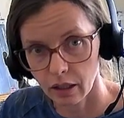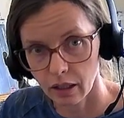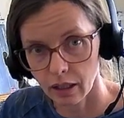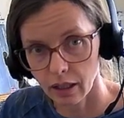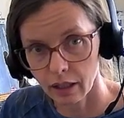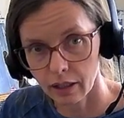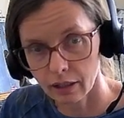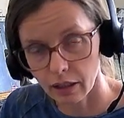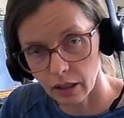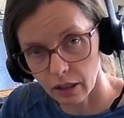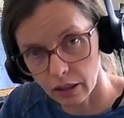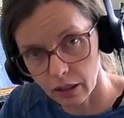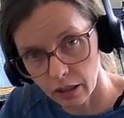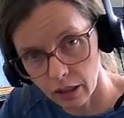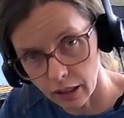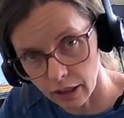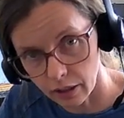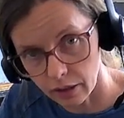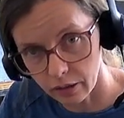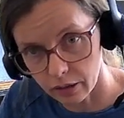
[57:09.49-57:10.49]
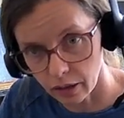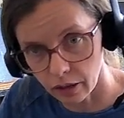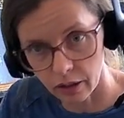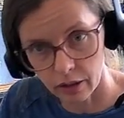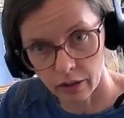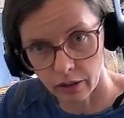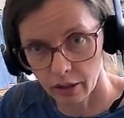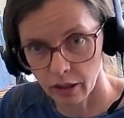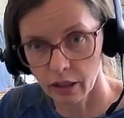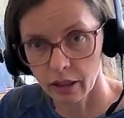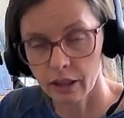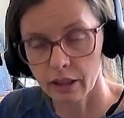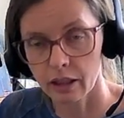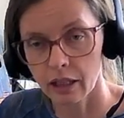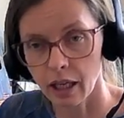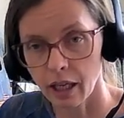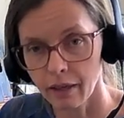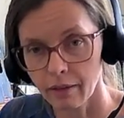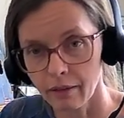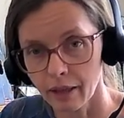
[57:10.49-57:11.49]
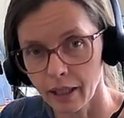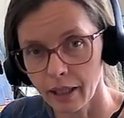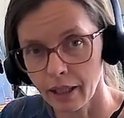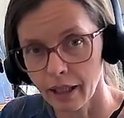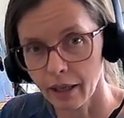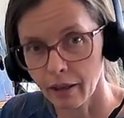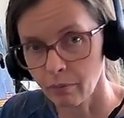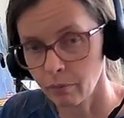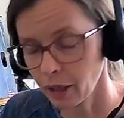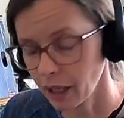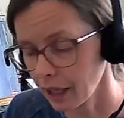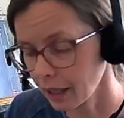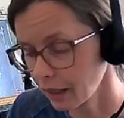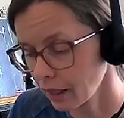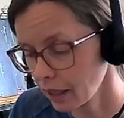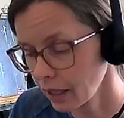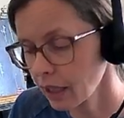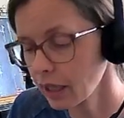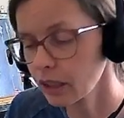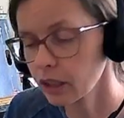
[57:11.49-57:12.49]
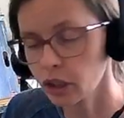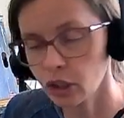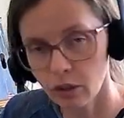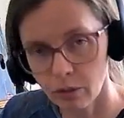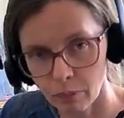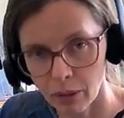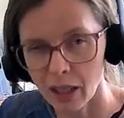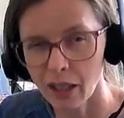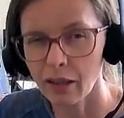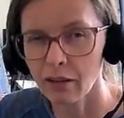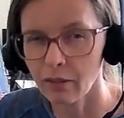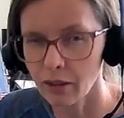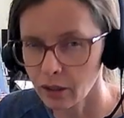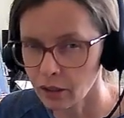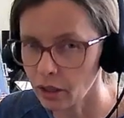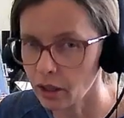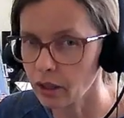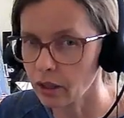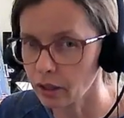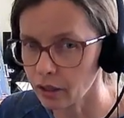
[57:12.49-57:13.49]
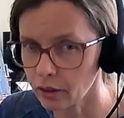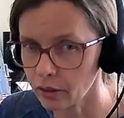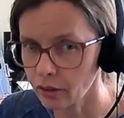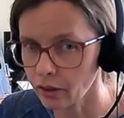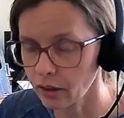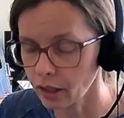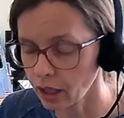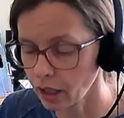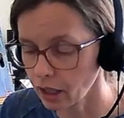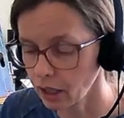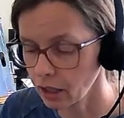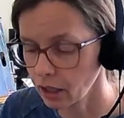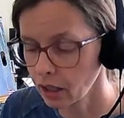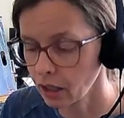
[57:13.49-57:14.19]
It's a little darker than the sky right now, but I think it should be even darker than that.